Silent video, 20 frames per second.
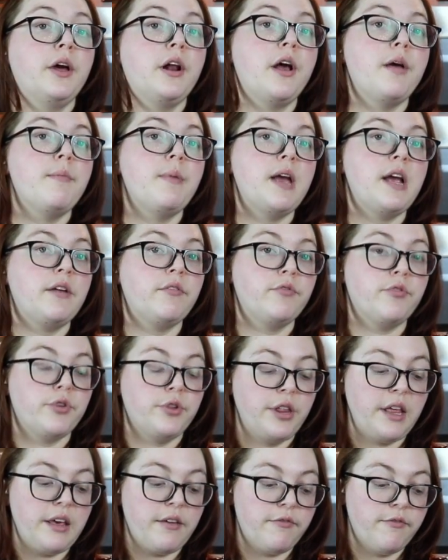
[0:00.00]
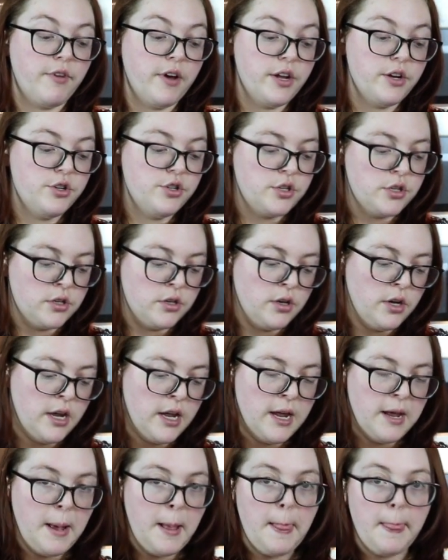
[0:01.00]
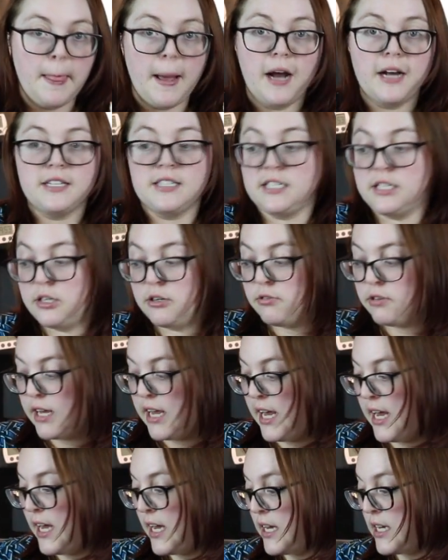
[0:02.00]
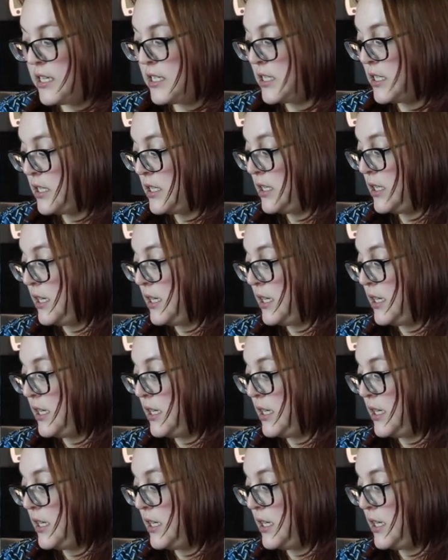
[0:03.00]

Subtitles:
that I made for the fudge. I still can't